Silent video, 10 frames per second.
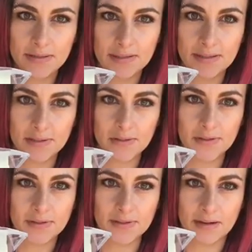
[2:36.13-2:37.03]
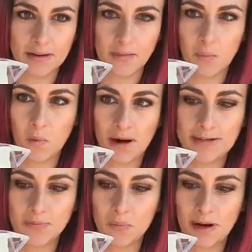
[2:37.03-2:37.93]
It's not like a
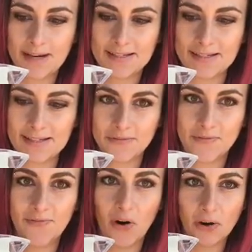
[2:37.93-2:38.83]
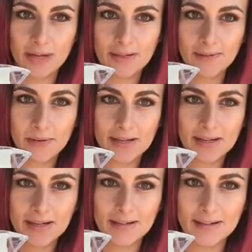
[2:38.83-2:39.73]
white. It's foggy looking.